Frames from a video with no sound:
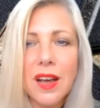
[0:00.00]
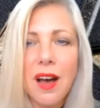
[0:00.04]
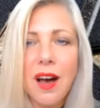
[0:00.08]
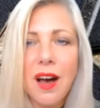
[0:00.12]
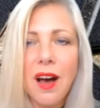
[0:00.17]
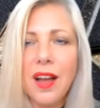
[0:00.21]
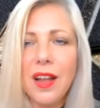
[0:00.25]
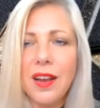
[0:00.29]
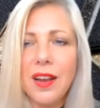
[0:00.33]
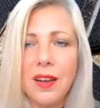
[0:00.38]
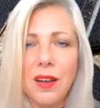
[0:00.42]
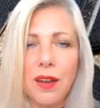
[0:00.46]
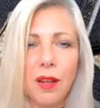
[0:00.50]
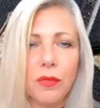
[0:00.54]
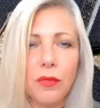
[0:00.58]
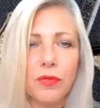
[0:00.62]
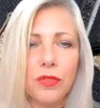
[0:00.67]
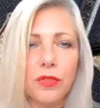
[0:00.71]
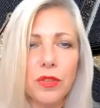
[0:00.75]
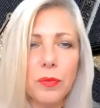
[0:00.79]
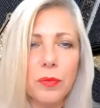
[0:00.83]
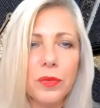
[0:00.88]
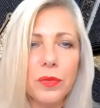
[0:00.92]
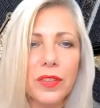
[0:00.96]
I
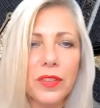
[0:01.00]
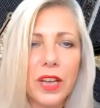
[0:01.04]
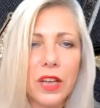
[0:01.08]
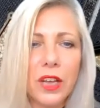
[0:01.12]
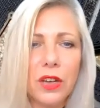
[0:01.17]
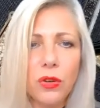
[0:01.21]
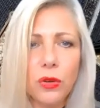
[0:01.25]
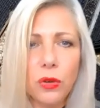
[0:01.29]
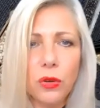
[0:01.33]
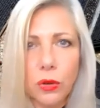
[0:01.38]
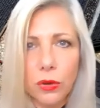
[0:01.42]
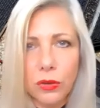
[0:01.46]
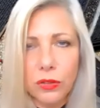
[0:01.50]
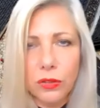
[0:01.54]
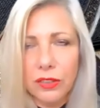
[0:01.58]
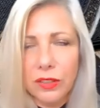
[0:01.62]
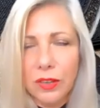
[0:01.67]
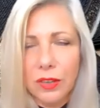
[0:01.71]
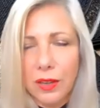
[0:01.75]
love them when they're not